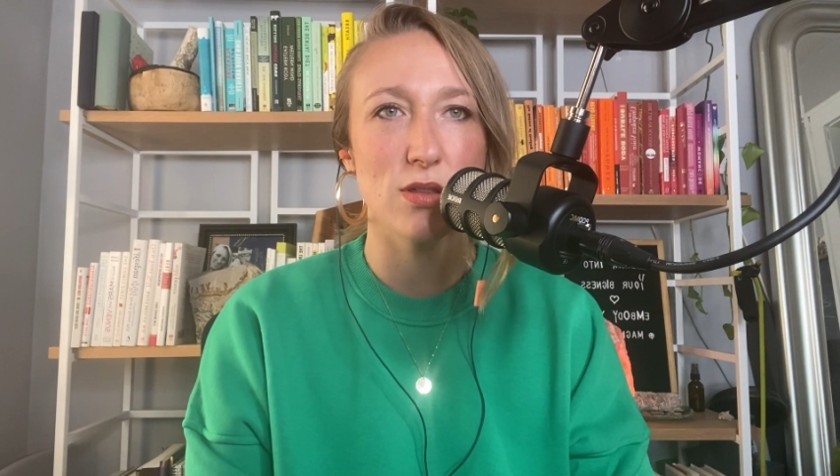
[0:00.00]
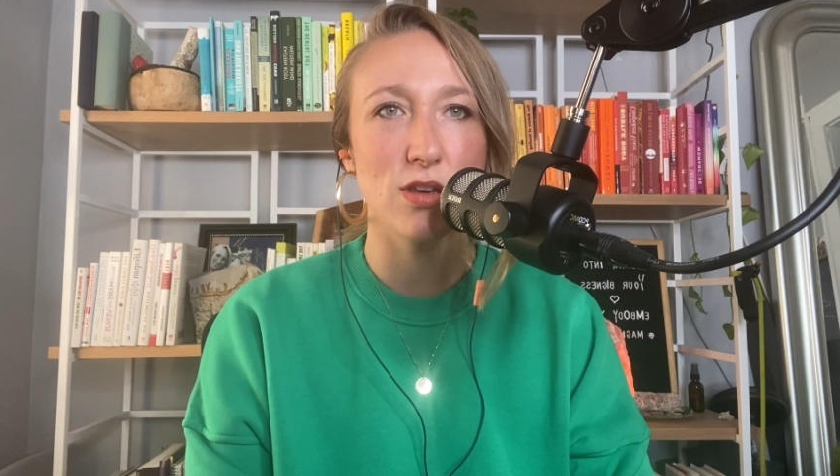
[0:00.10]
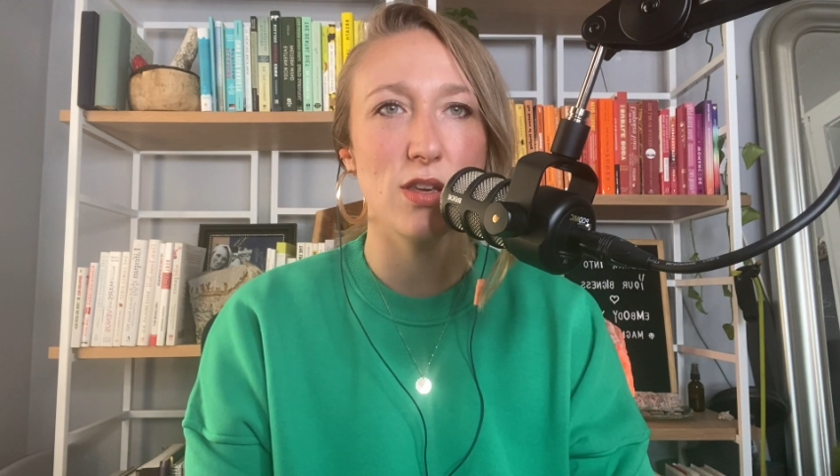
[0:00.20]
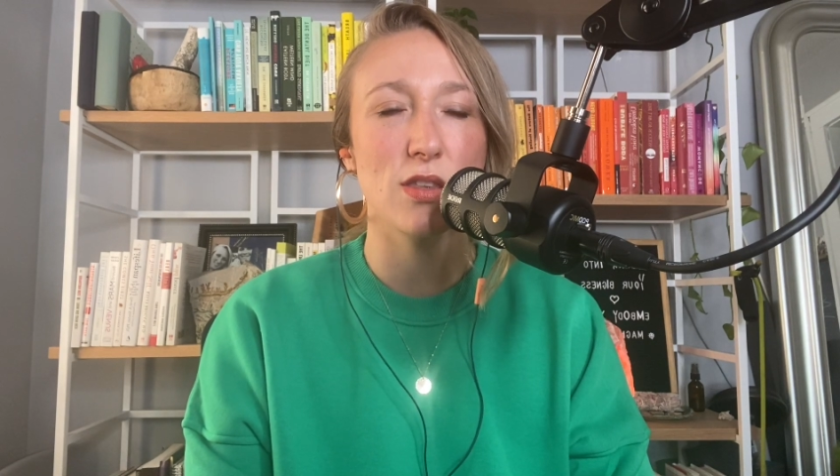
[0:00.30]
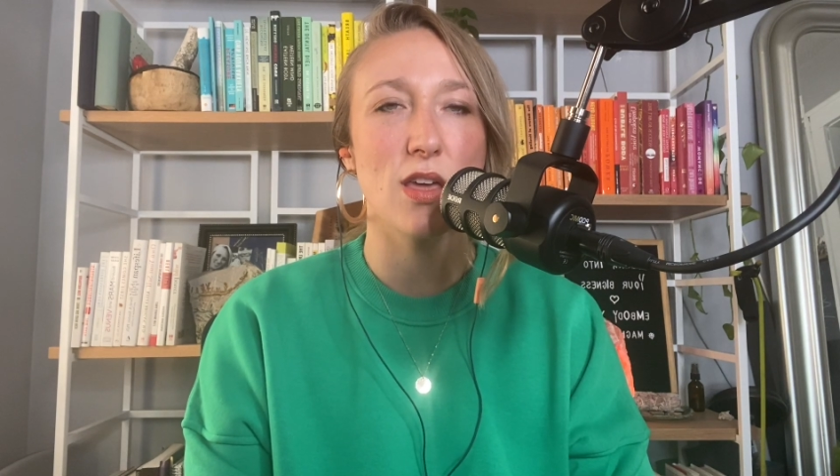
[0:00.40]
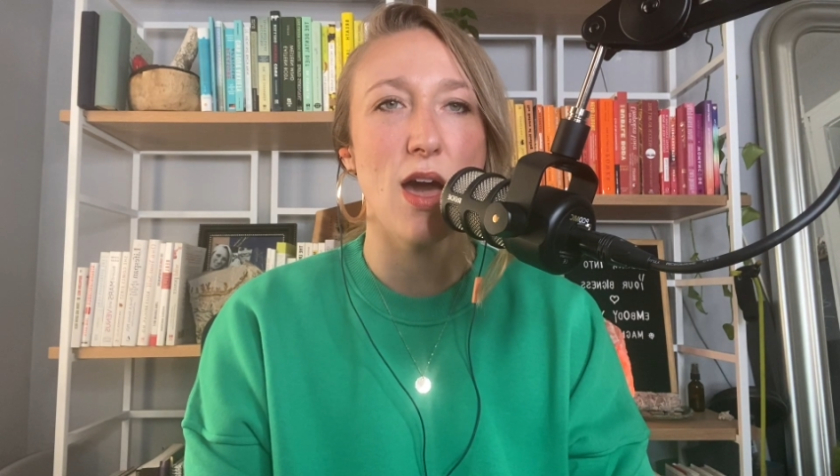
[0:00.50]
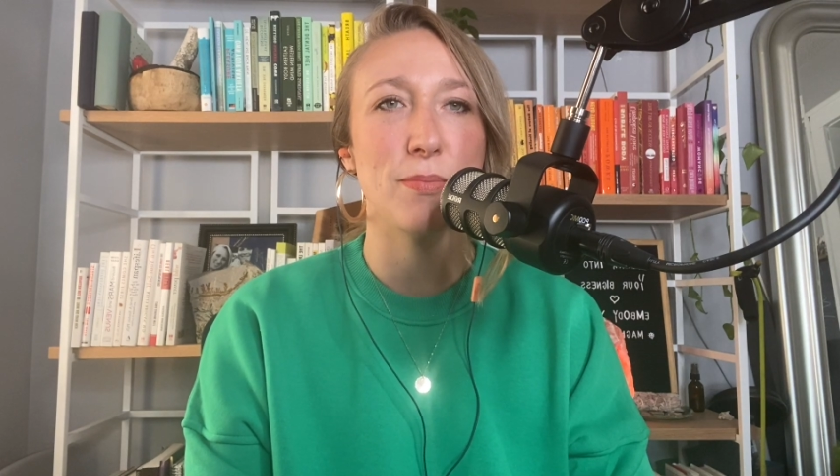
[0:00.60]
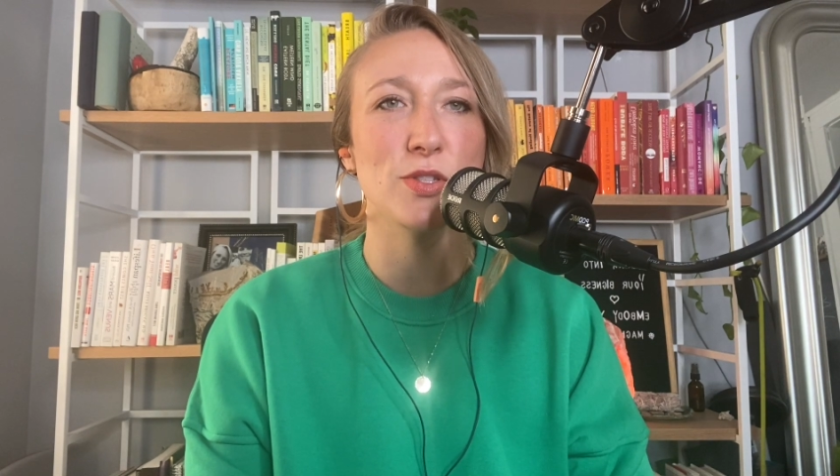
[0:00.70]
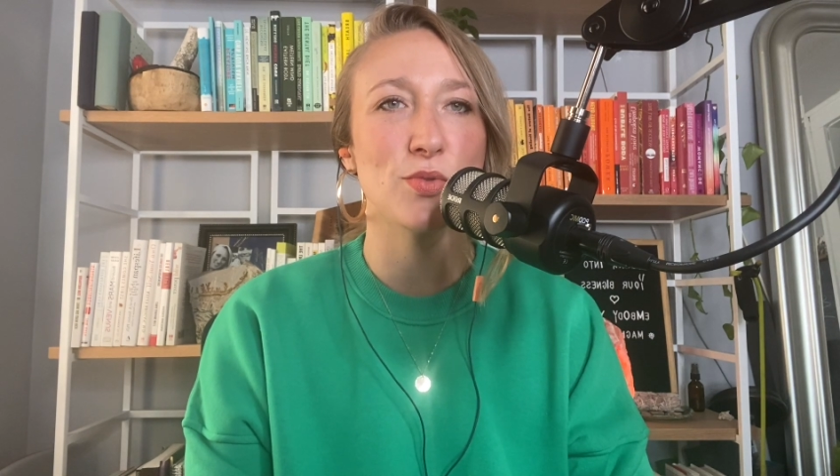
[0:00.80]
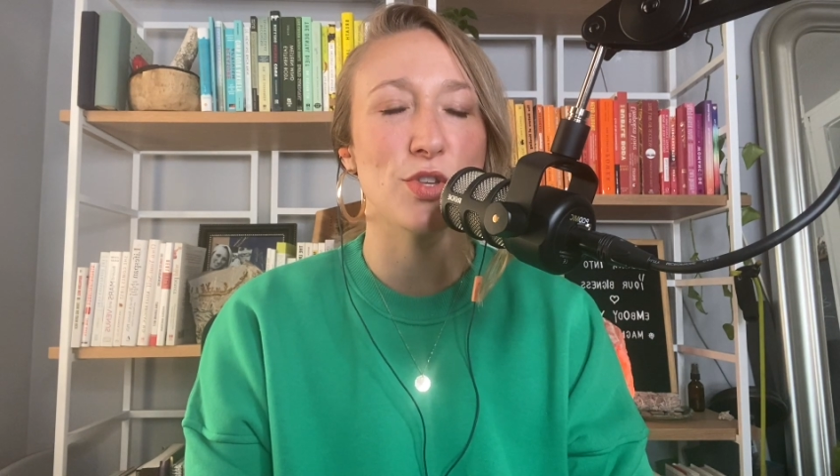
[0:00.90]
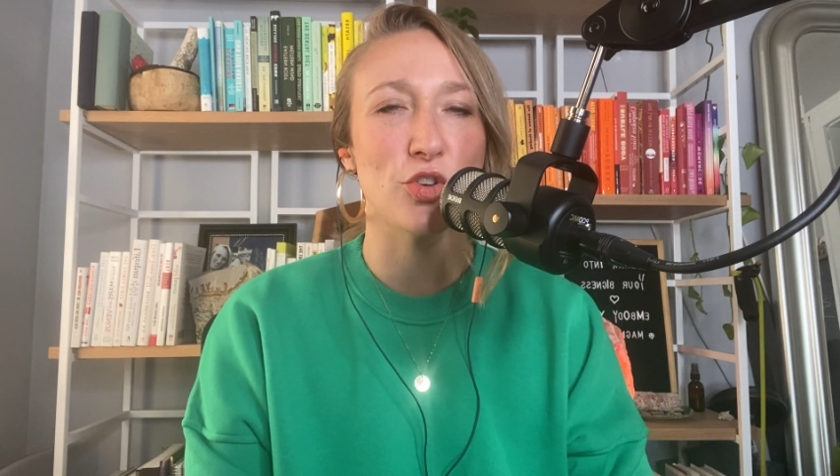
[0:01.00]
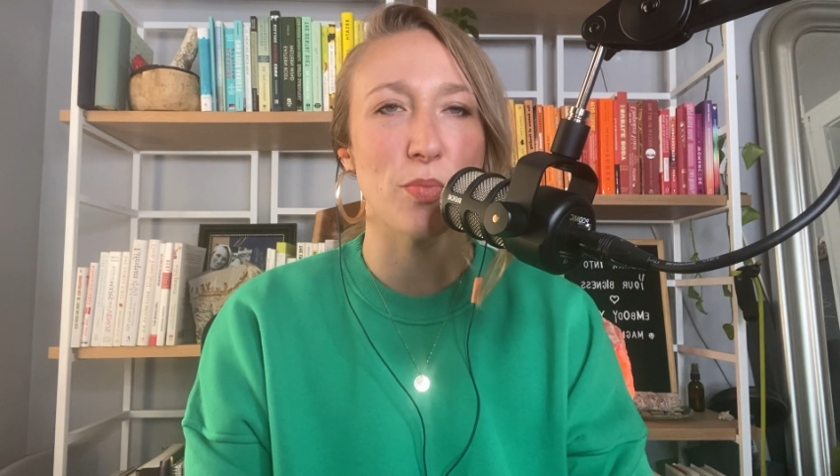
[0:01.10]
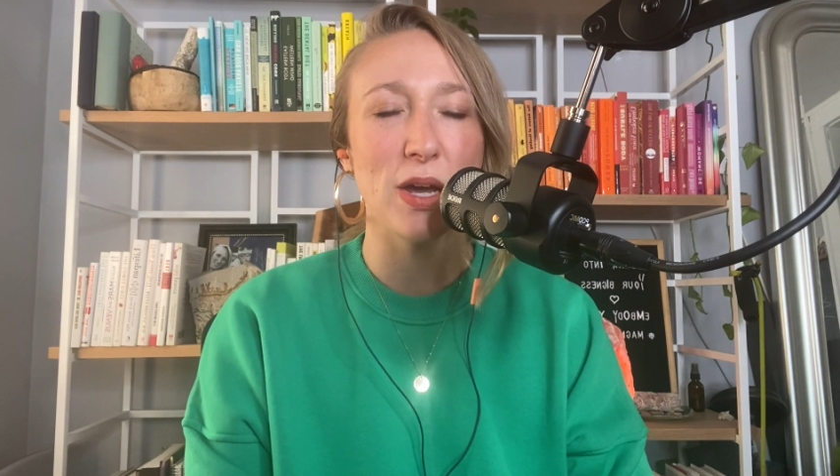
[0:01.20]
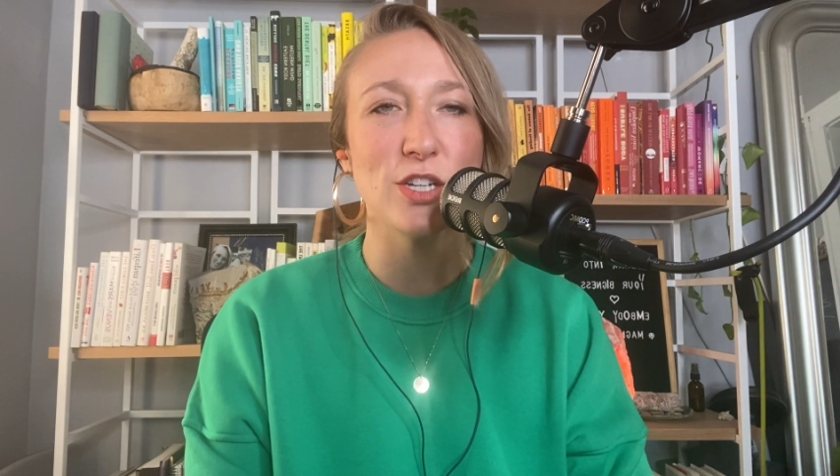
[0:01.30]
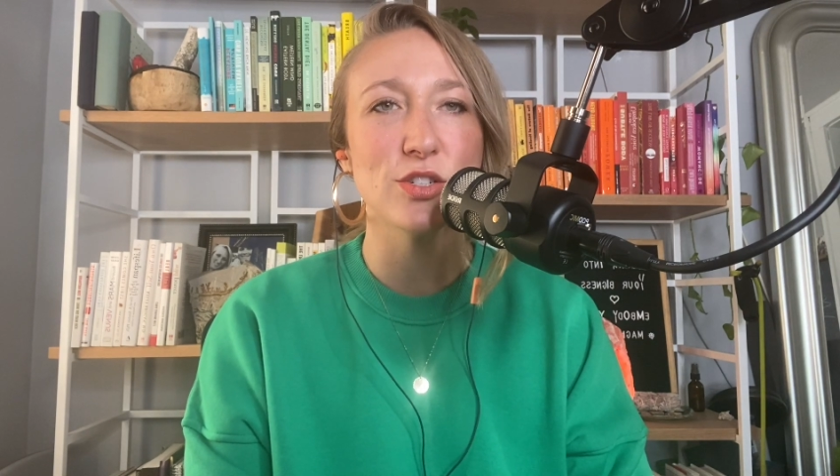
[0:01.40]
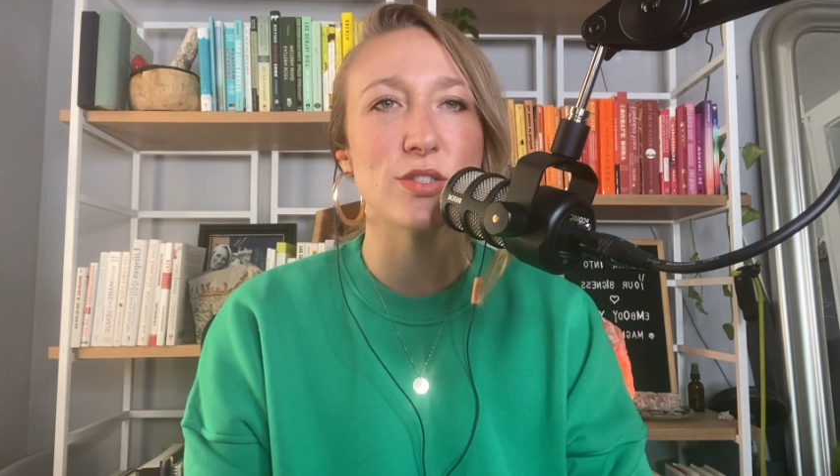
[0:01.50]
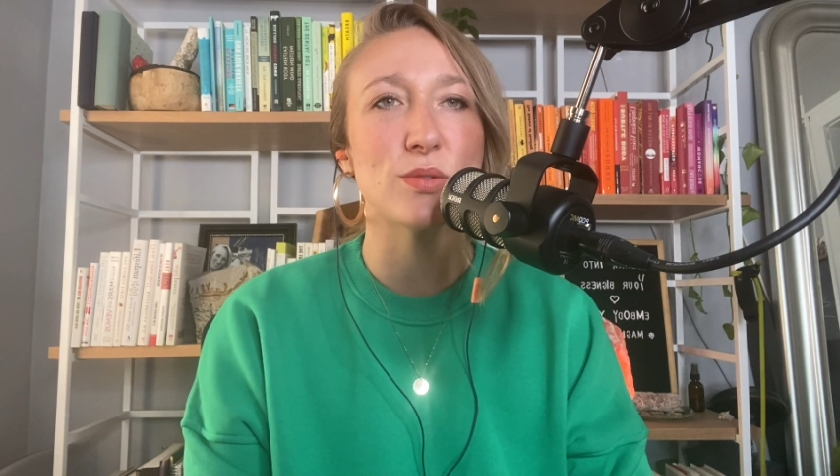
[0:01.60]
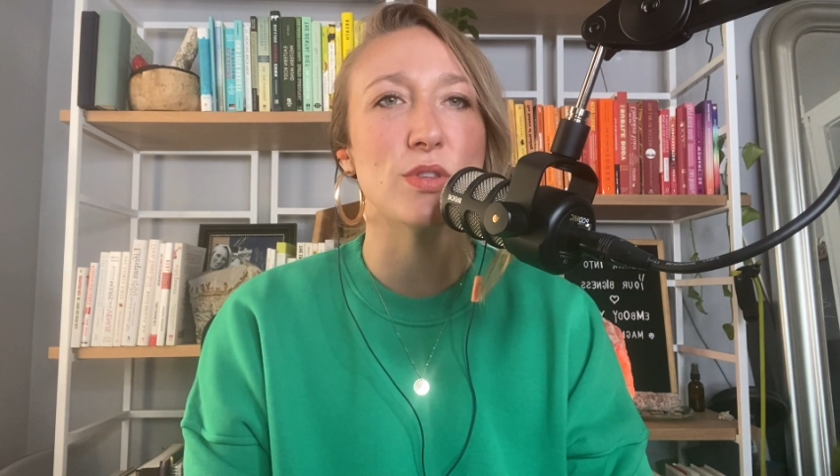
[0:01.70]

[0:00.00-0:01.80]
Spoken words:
The healing happens within your patients,